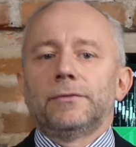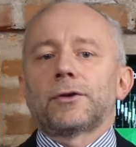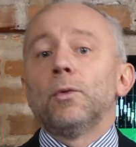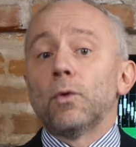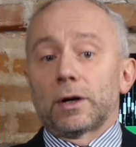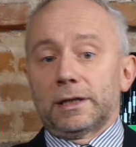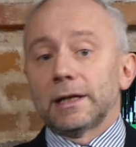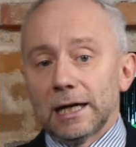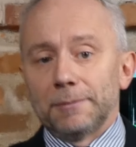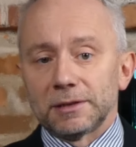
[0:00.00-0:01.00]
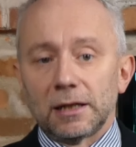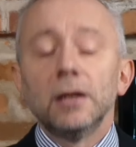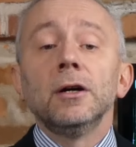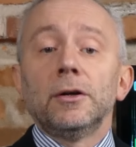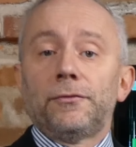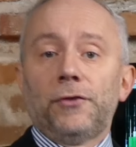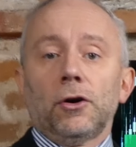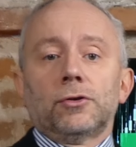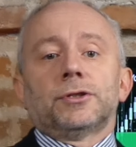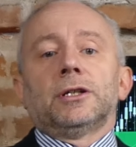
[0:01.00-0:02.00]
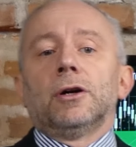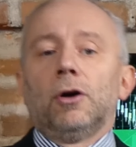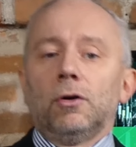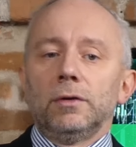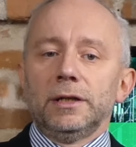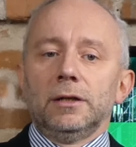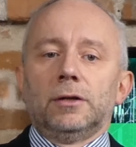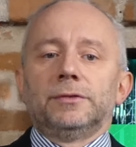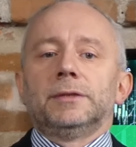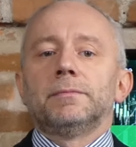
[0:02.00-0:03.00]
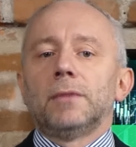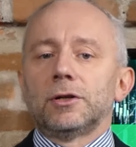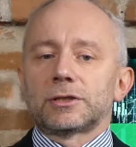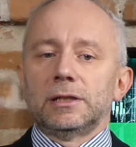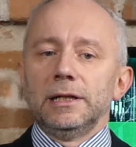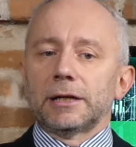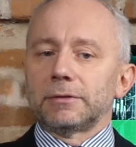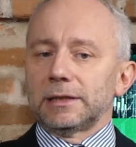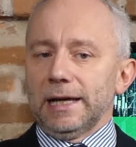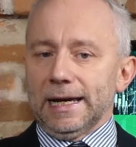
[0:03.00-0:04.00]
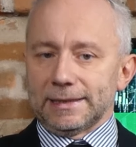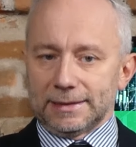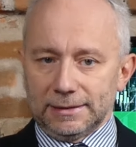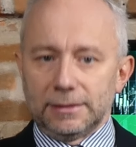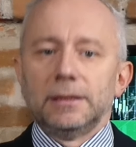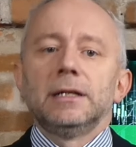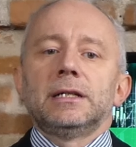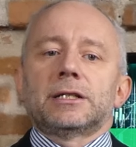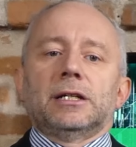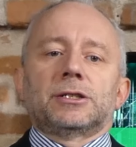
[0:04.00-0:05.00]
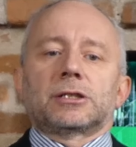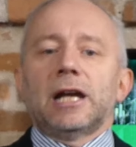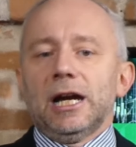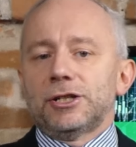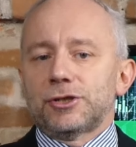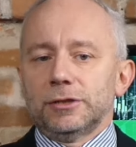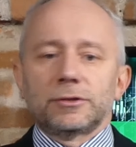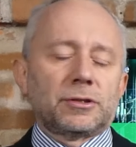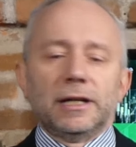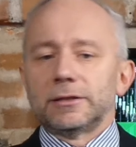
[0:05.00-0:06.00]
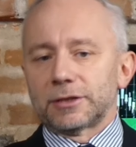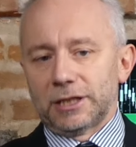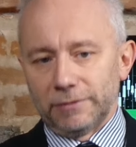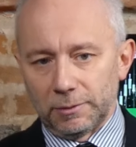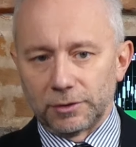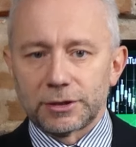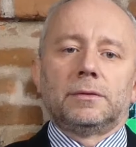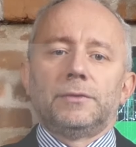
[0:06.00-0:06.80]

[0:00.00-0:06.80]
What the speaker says: from working capital, focusing only on the most liquid asset, such as cash and trade receivables. The